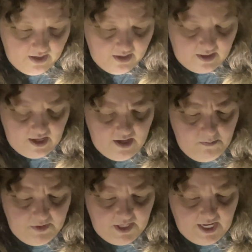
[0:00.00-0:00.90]
The
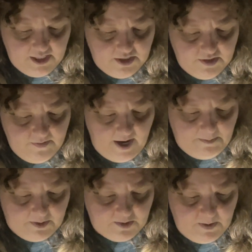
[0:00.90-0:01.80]

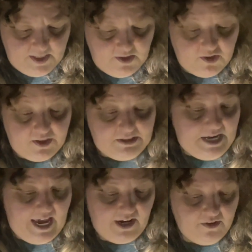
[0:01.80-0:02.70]
hyperspace are
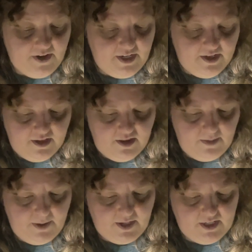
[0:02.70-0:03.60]
staggering, the
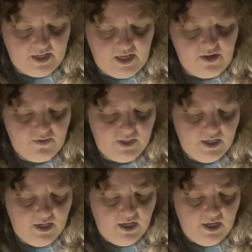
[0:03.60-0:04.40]
book continues.